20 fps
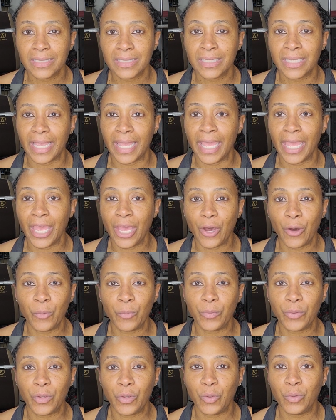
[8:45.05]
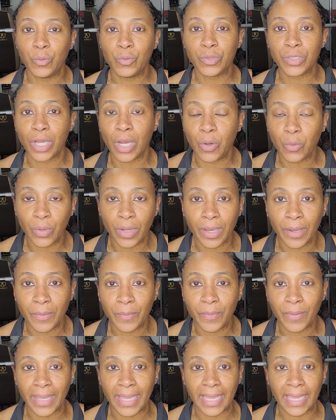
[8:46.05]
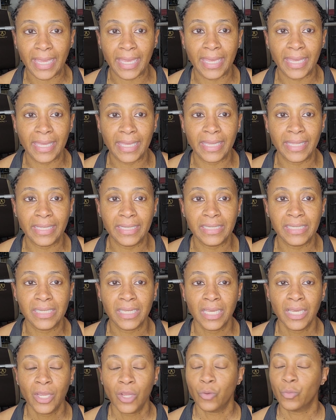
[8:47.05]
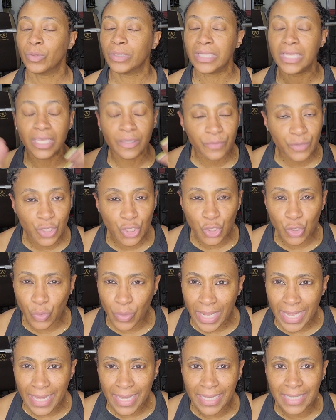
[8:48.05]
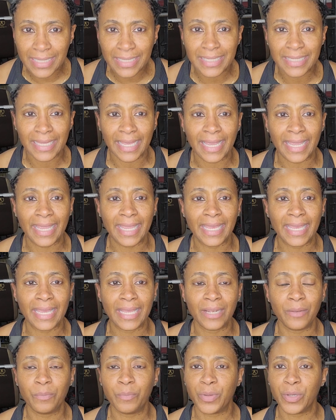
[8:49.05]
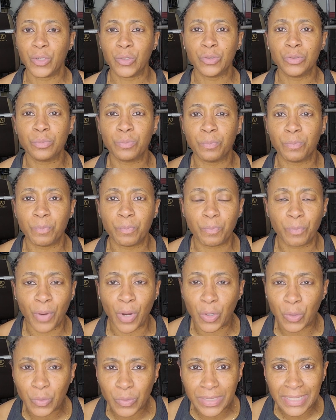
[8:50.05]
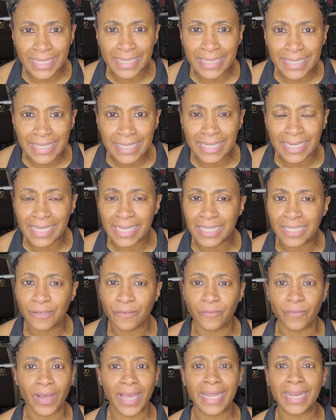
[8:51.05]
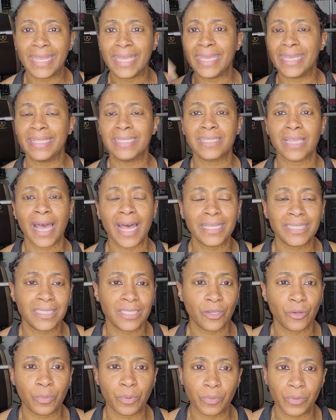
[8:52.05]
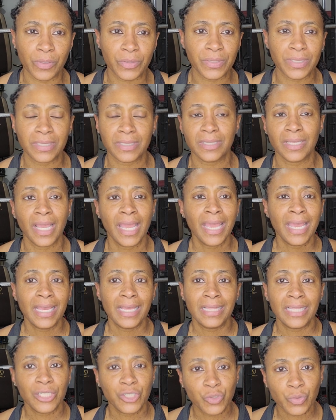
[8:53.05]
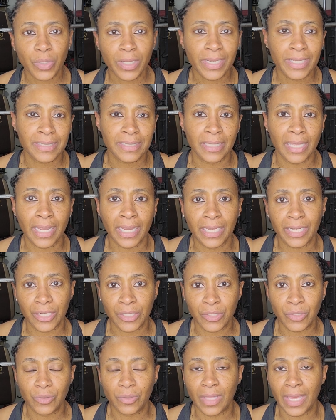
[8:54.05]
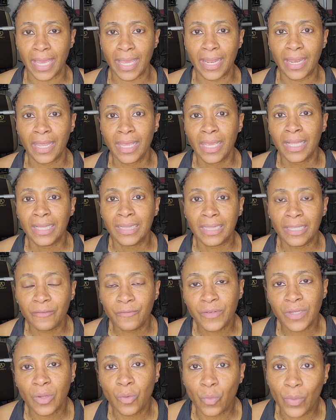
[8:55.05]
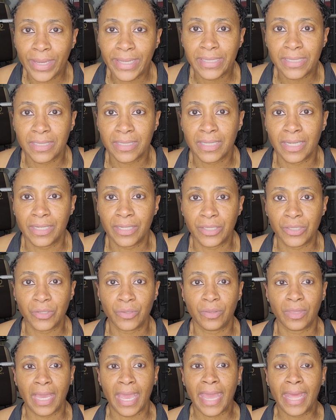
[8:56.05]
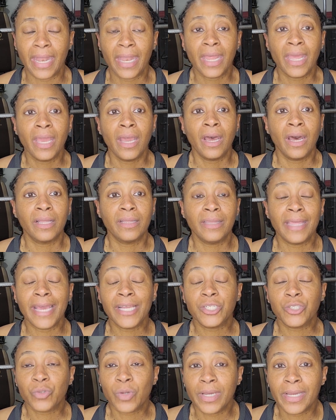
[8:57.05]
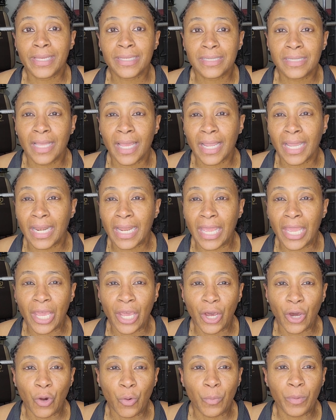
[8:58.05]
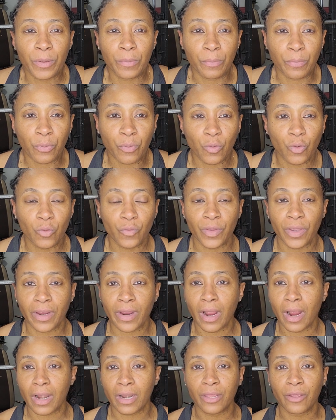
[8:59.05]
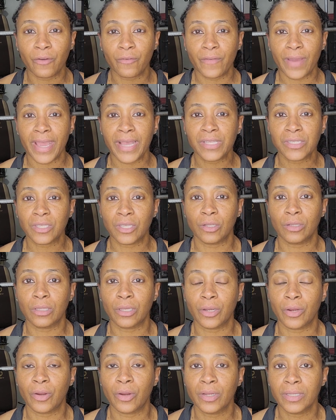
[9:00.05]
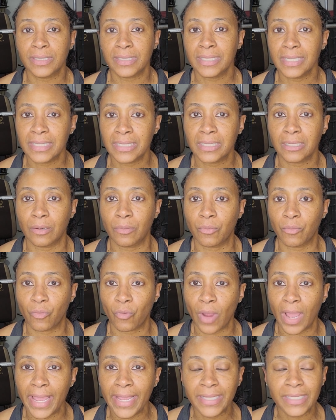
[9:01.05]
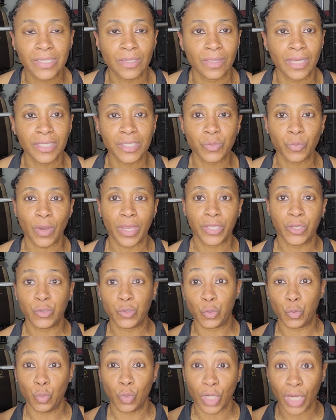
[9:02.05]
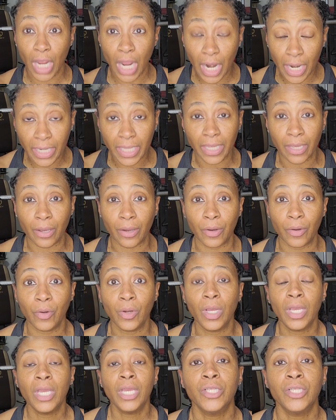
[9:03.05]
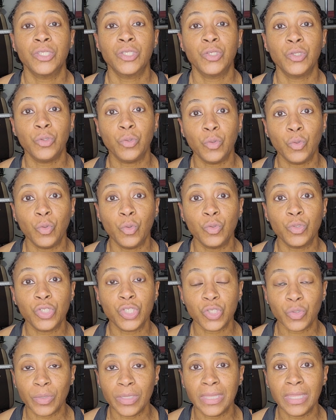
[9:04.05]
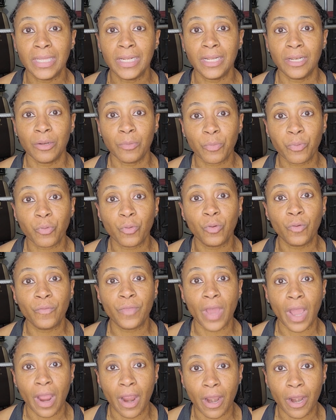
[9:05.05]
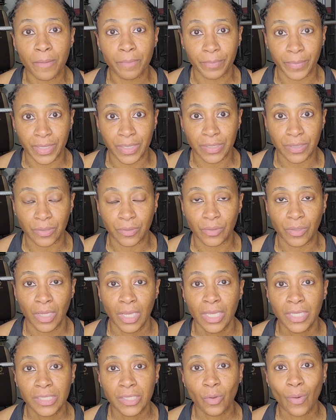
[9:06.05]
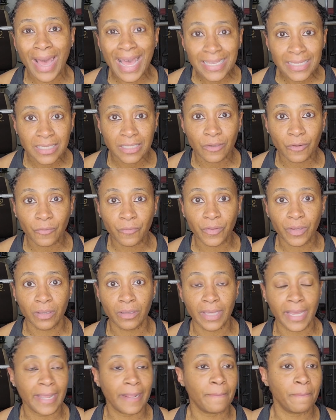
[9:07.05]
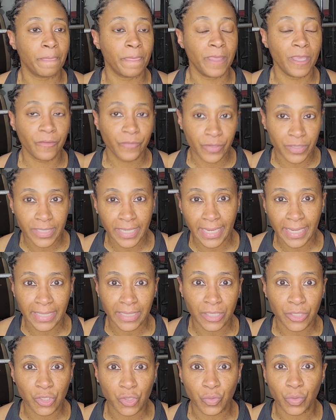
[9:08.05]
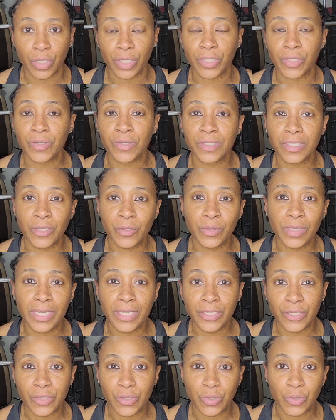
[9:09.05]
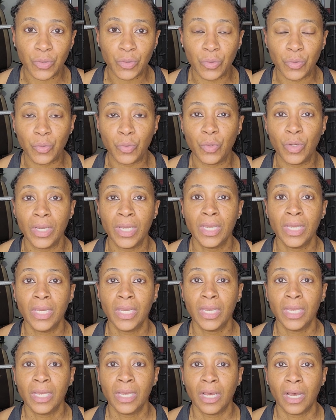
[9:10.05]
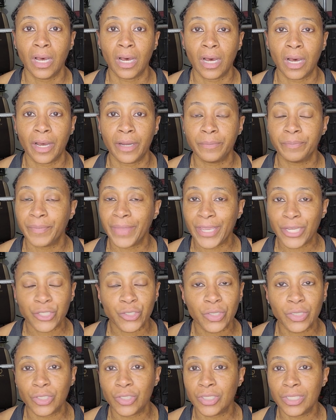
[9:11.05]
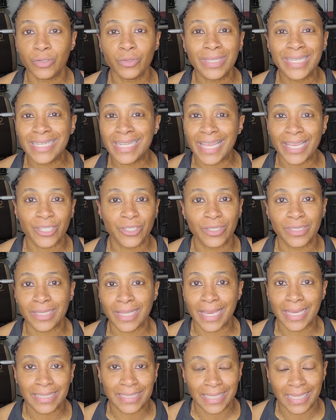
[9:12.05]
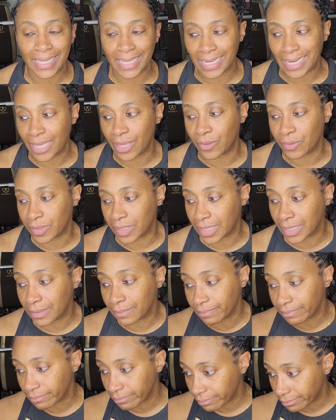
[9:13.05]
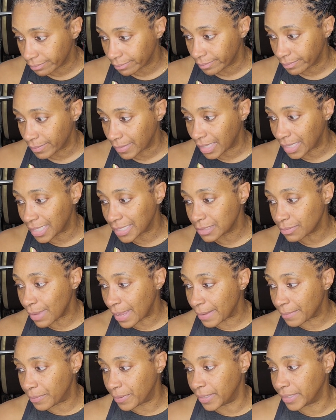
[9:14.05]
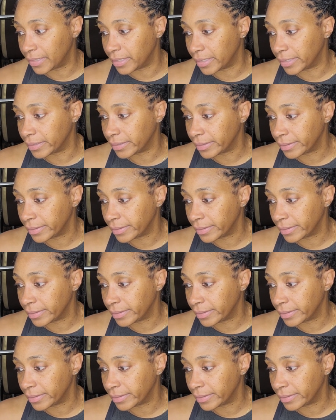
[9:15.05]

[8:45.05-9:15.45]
To help you tone up and relieve stress and build bone density to fight against osteoporosis. That drug is not going to do that. Lifting weights is going to do that. That drug is not going to help improve your cardiovascular system, right? So that's why you do cardio, to strengthen and improve the heart muscle. So I still feel like if you're taking this drug, you still need to do um, extra, you still need to exercise and eat healthy. Now that's my opinion.